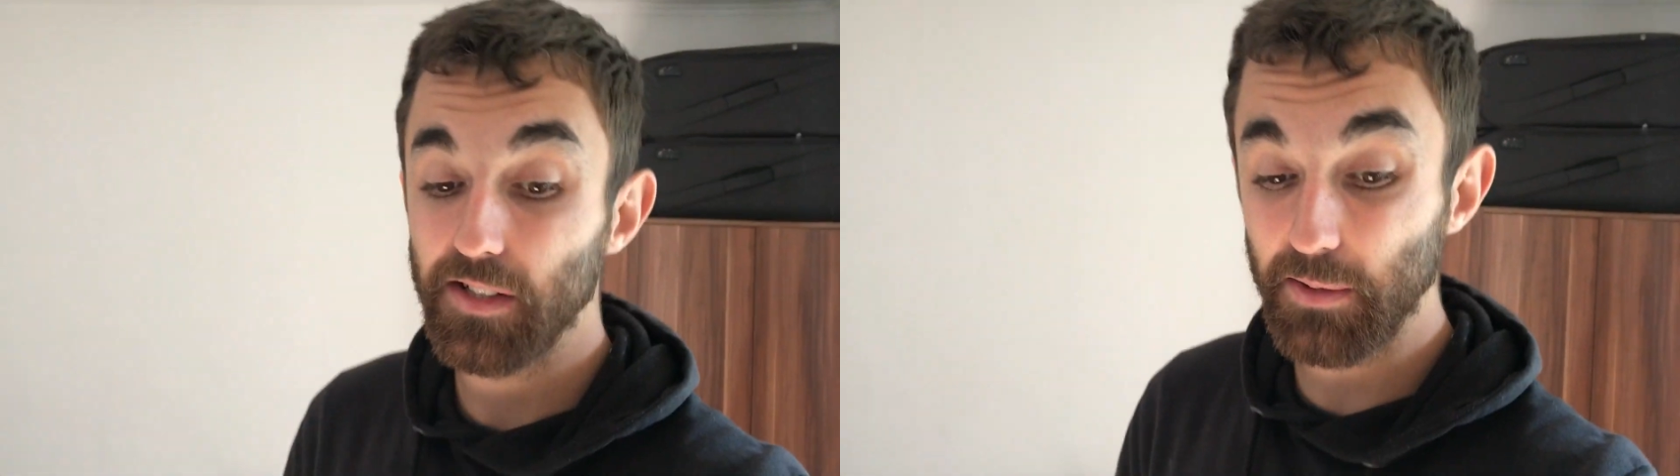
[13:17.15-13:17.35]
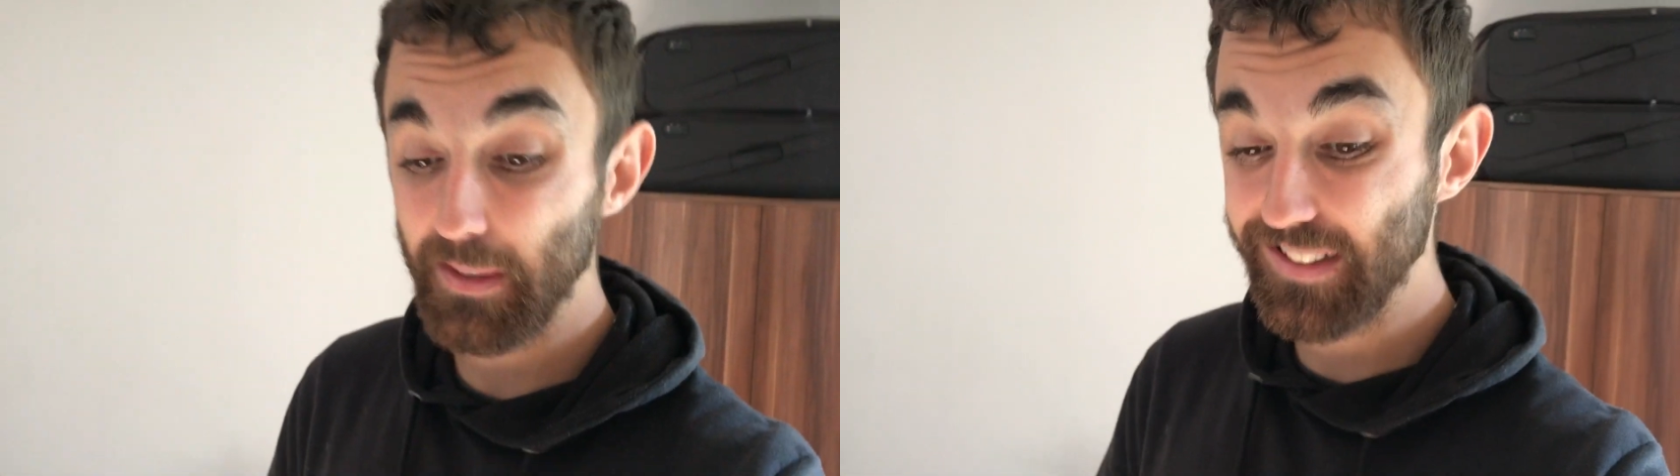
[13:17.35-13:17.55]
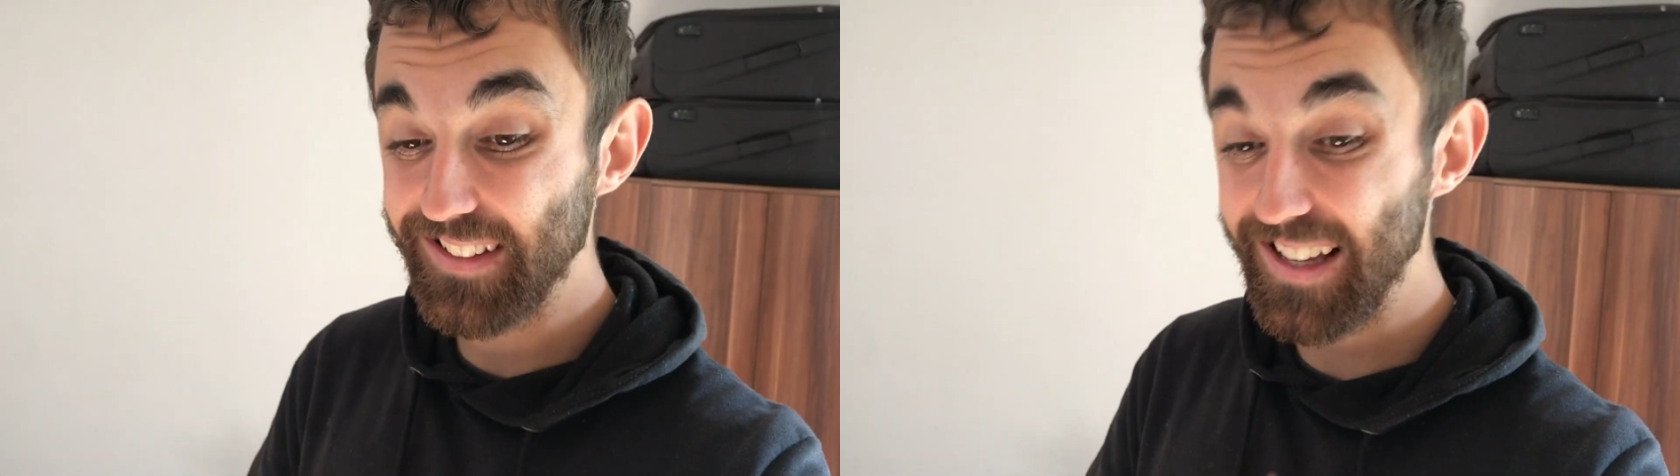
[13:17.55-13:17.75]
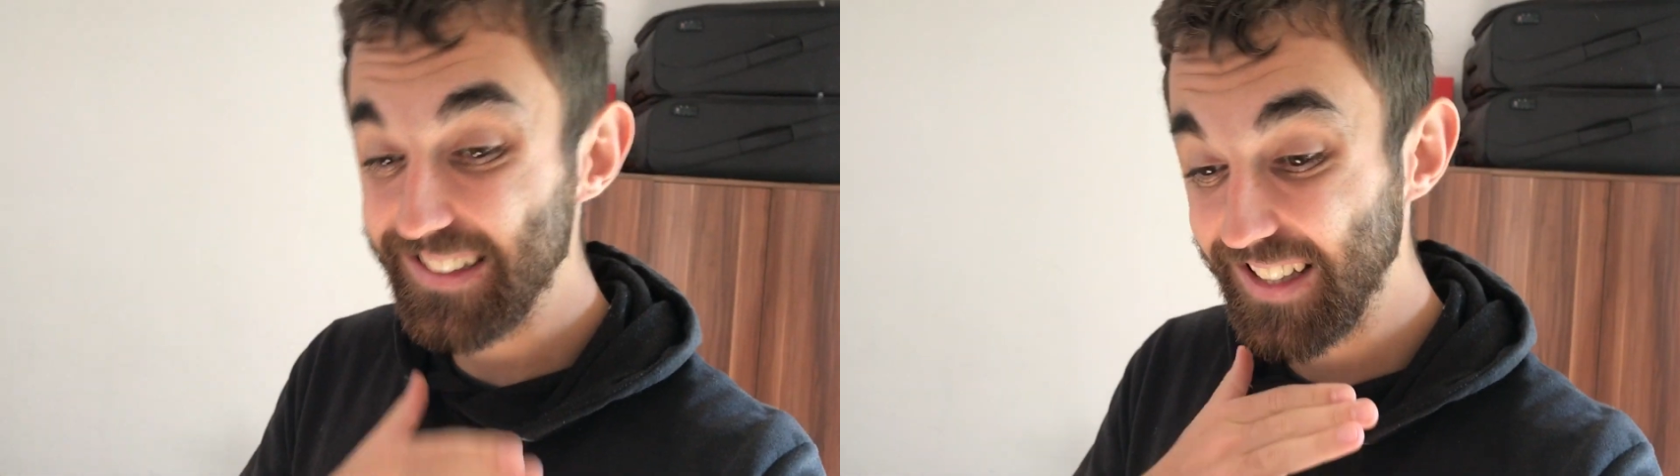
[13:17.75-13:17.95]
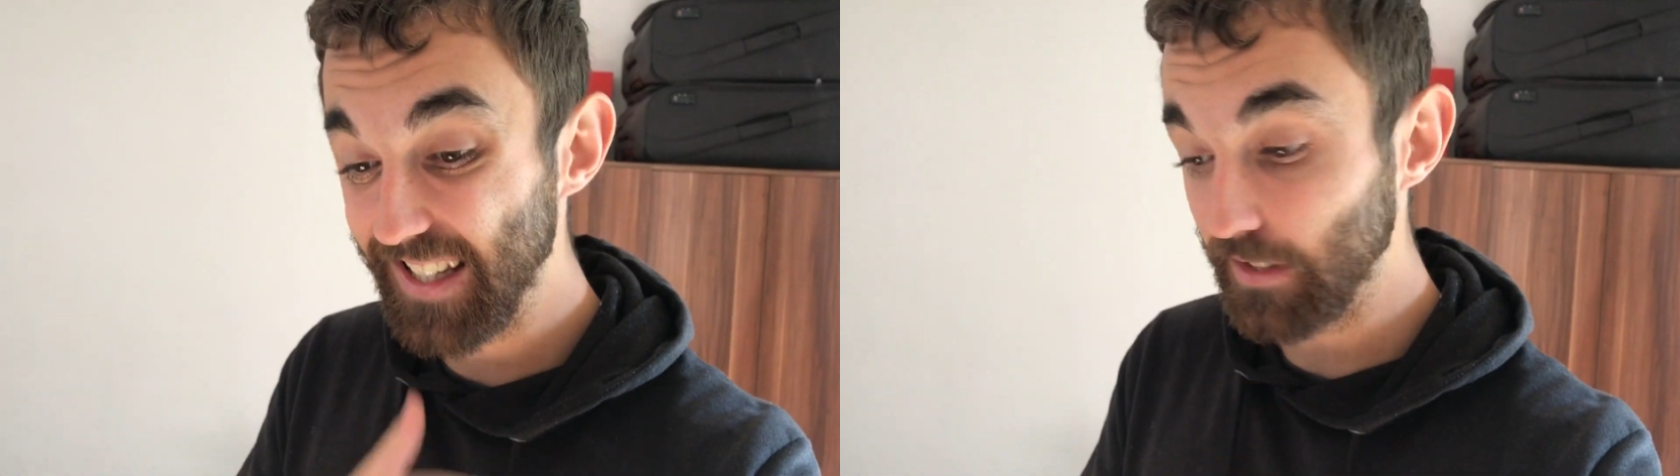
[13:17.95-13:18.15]
So basically that
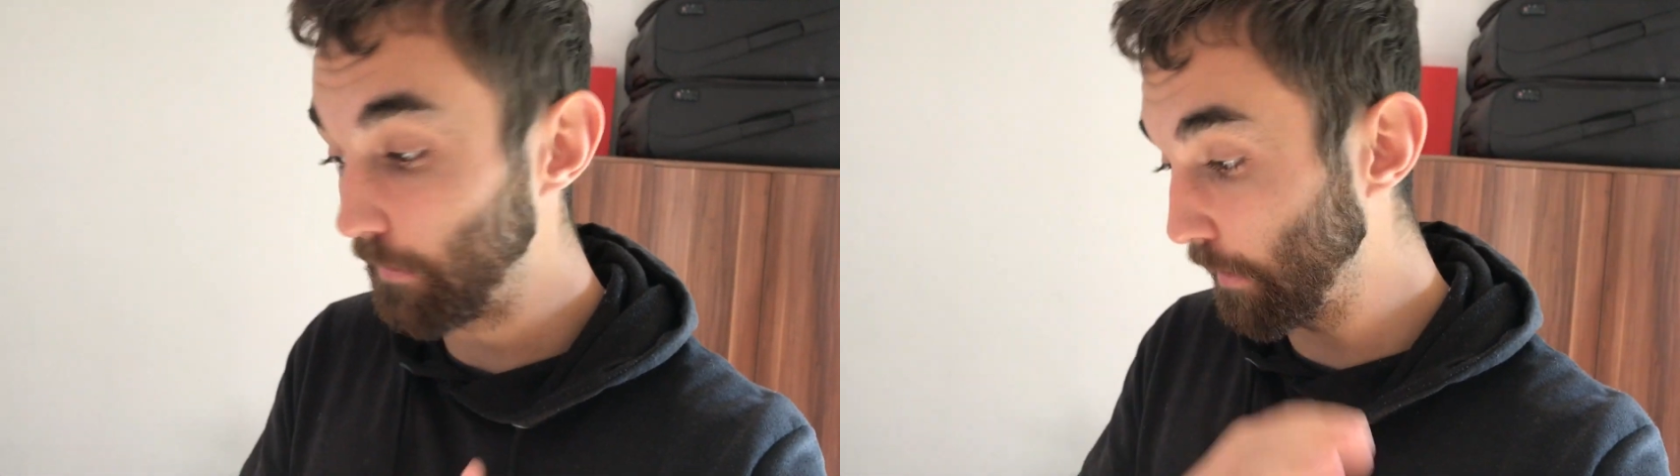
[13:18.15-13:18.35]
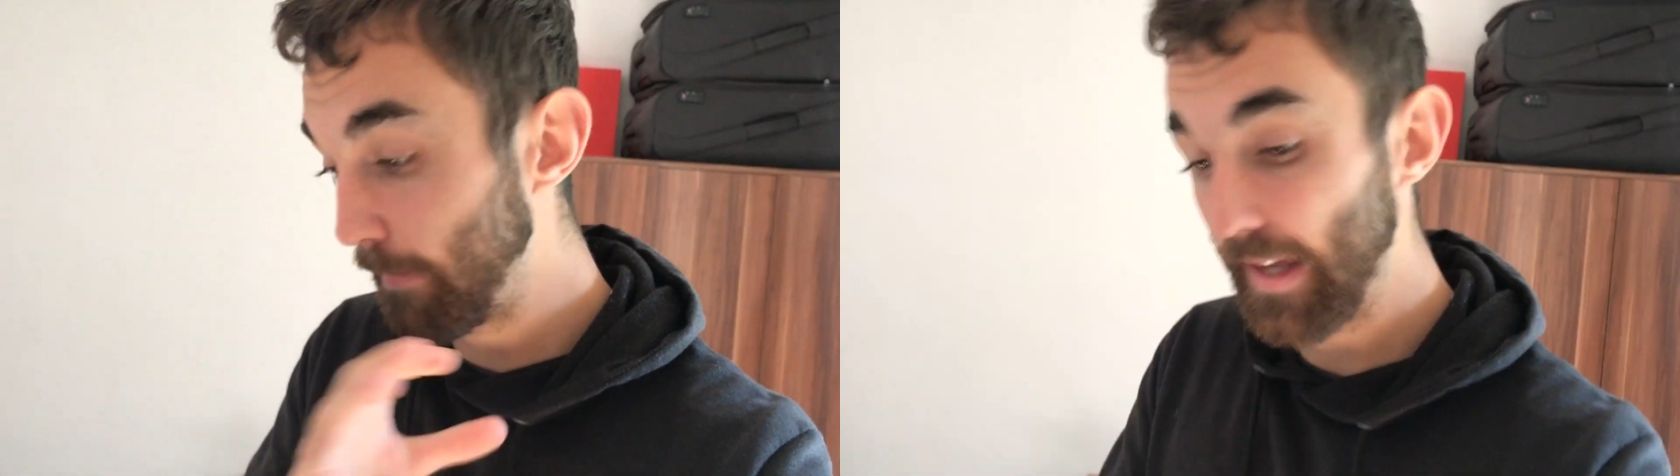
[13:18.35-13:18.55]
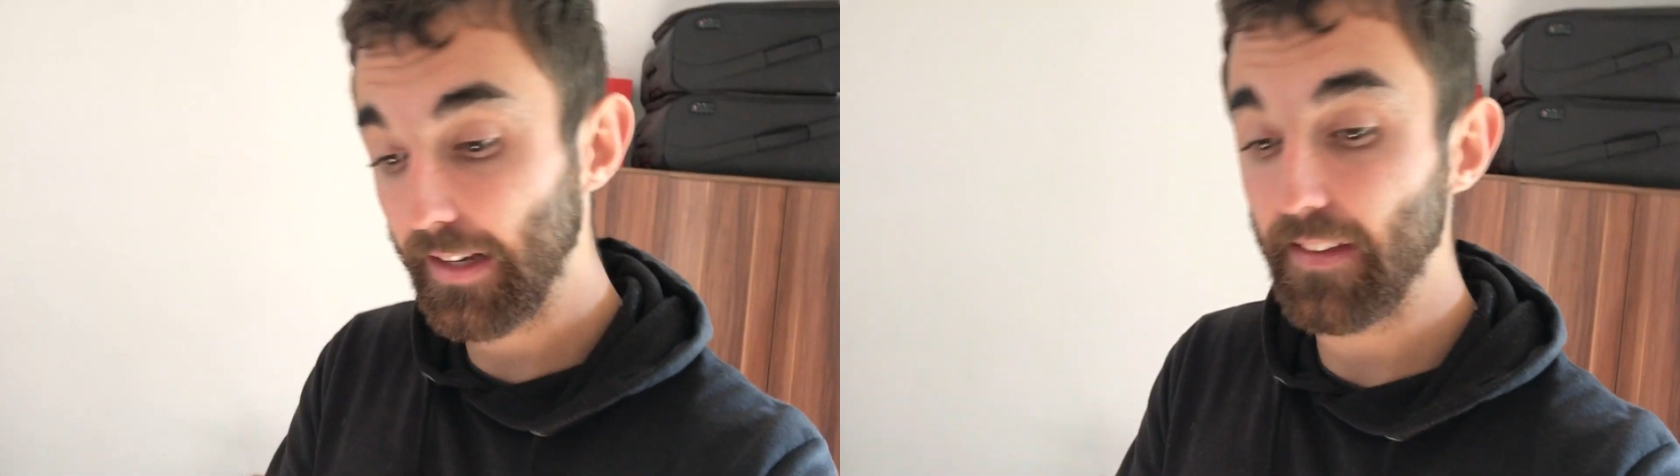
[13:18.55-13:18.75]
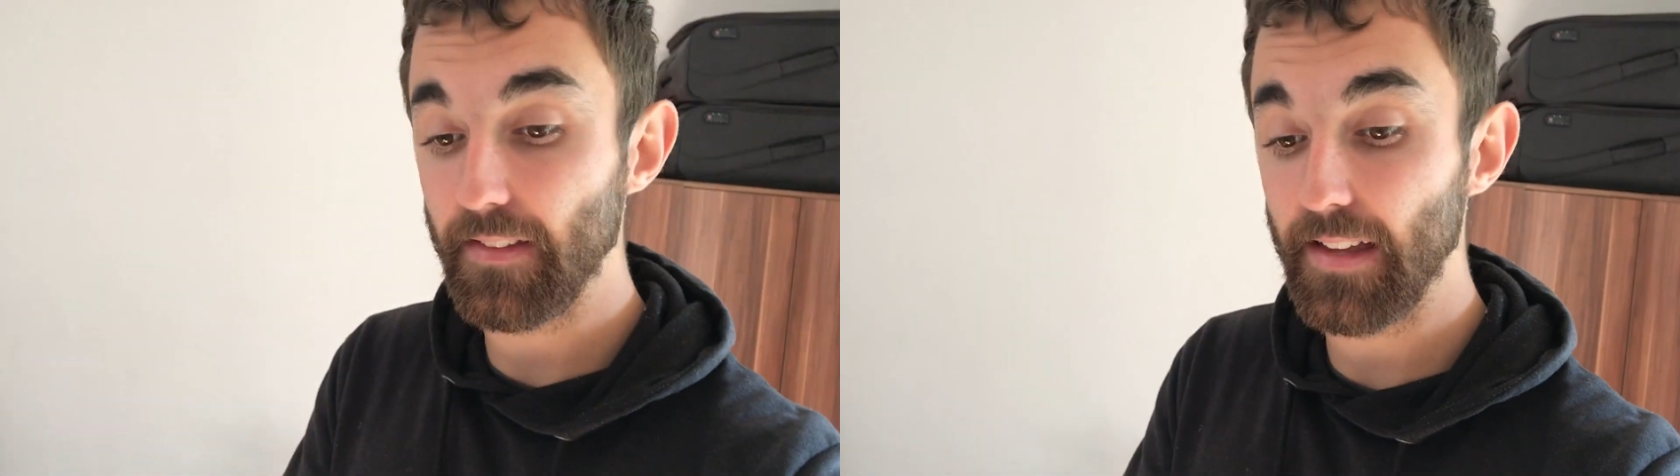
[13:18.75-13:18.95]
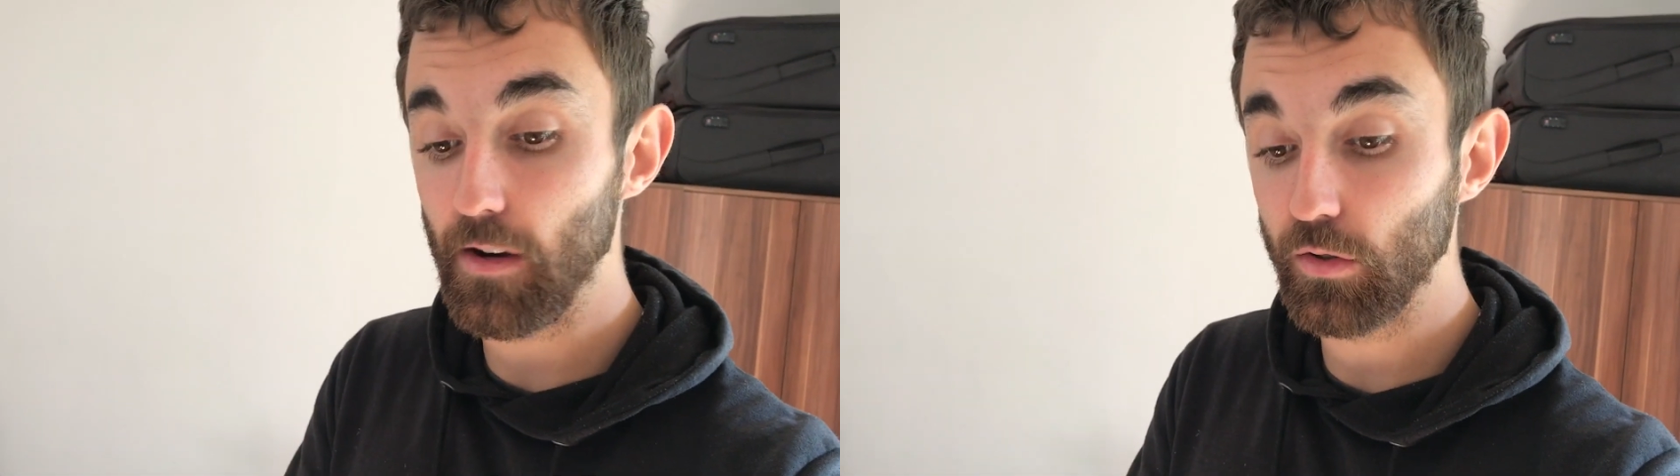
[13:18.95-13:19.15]
is it. So I'm going to pack
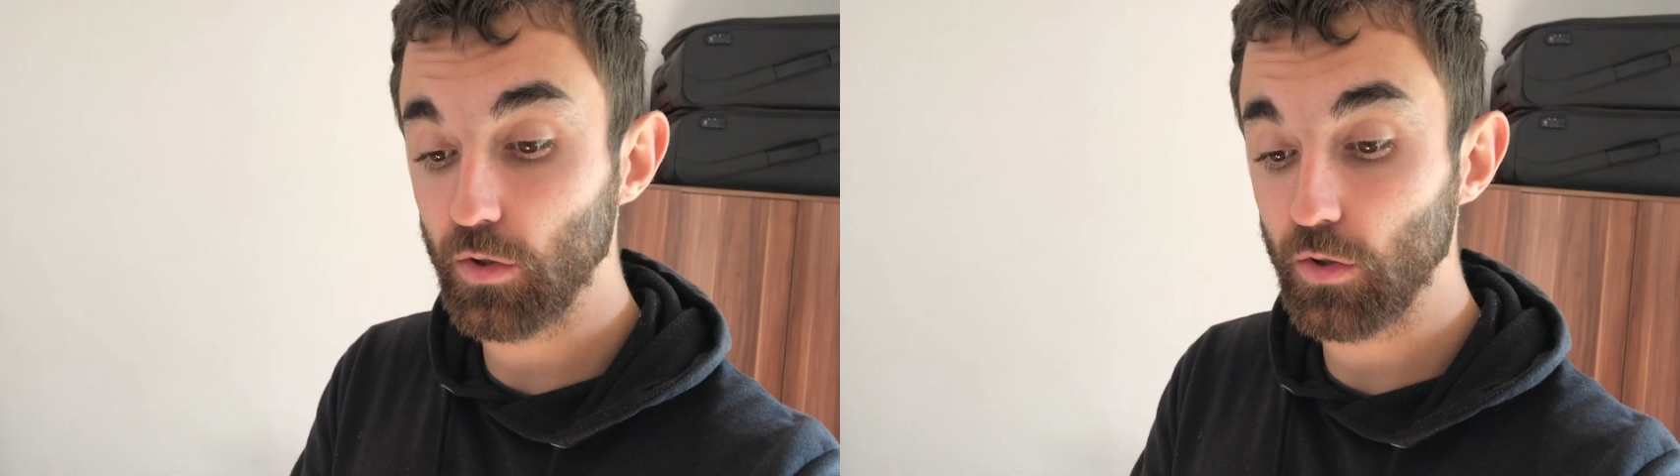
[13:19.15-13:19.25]
that now,